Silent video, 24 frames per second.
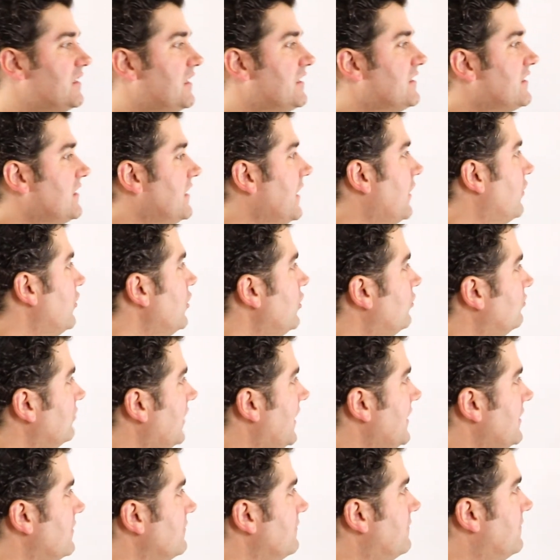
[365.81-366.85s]
a scenario
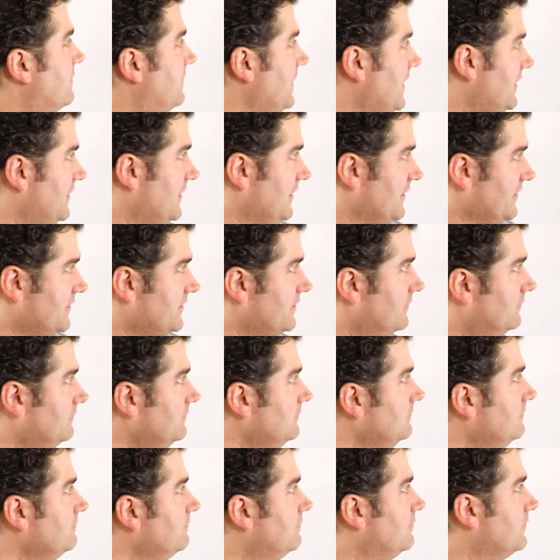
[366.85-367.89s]
like fitness
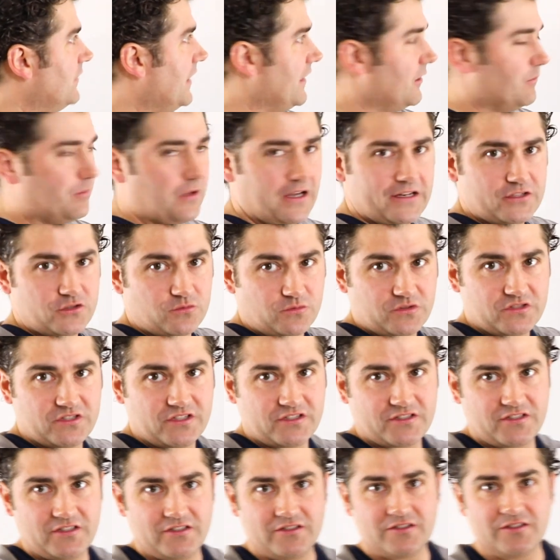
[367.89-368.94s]
that applies to
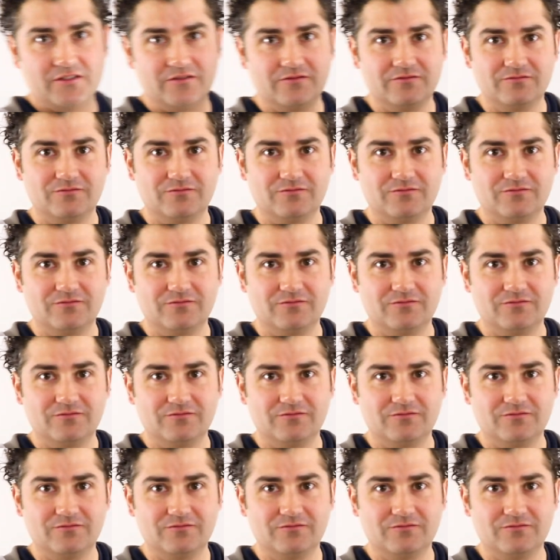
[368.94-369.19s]
resistance.